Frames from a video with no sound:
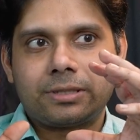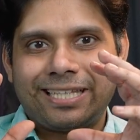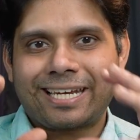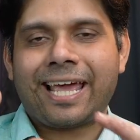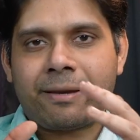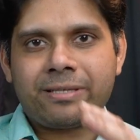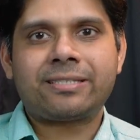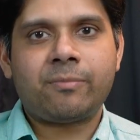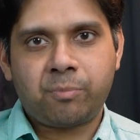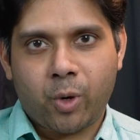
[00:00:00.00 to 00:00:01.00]
there can be
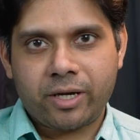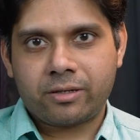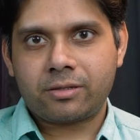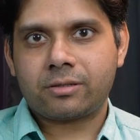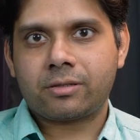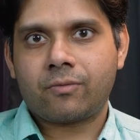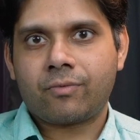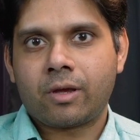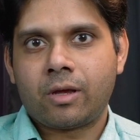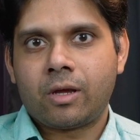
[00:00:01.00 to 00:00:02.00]
some pointers
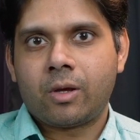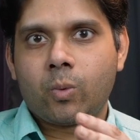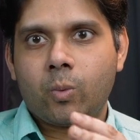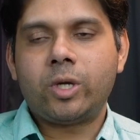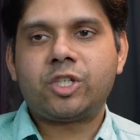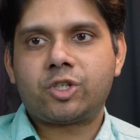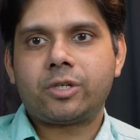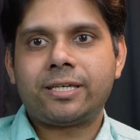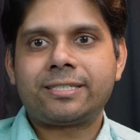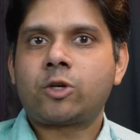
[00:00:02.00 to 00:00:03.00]
which
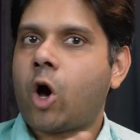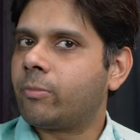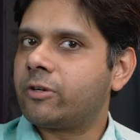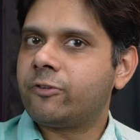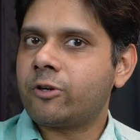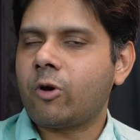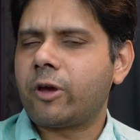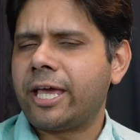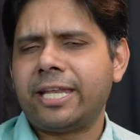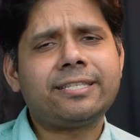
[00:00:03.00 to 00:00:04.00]
is common for
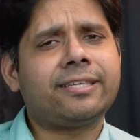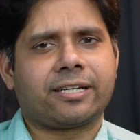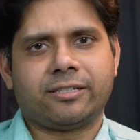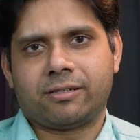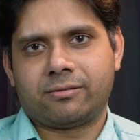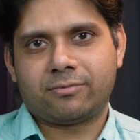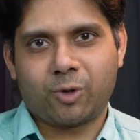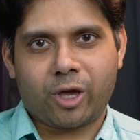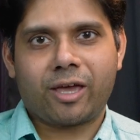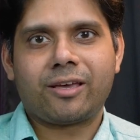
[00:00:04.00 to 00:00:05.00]
any sector,
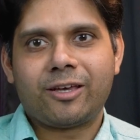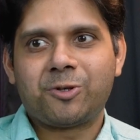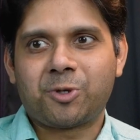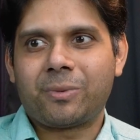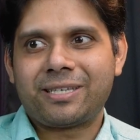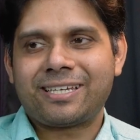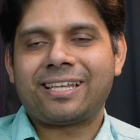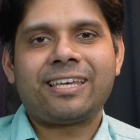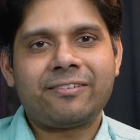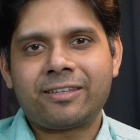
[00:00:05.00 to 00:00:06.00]
okay? So
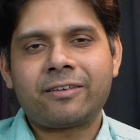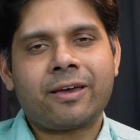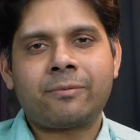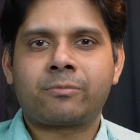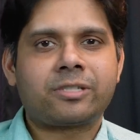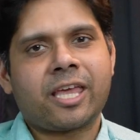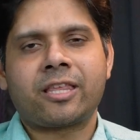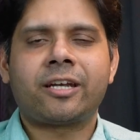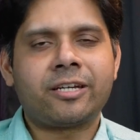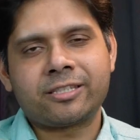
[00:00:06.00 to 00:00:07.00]
basically, even if I'm
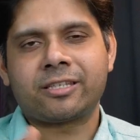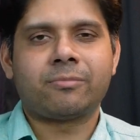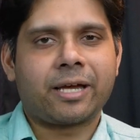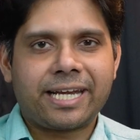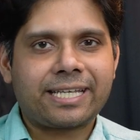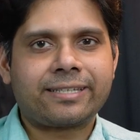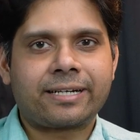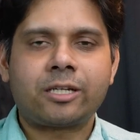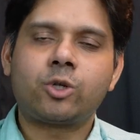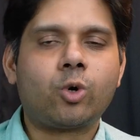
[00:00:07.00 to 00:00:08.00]
saying that it is in biotech
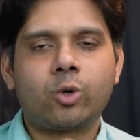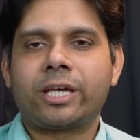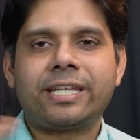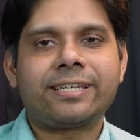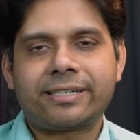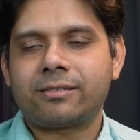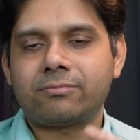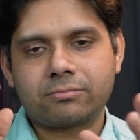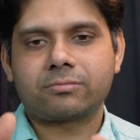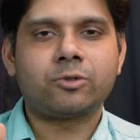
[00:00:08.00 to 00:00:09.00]
sector, you go to any sector,
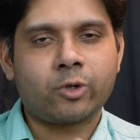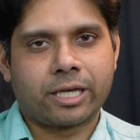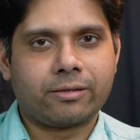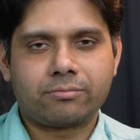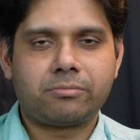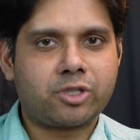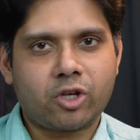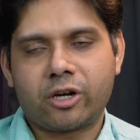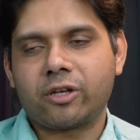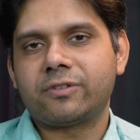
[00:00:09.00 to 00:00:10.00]
okay,
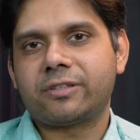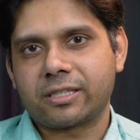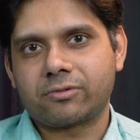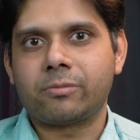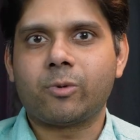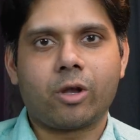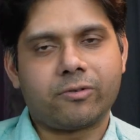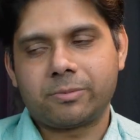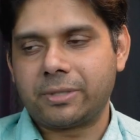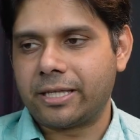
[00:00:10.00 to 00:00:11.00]
majority of the things will
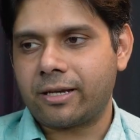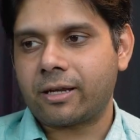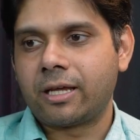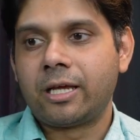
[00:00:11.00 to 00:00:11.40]
always be there.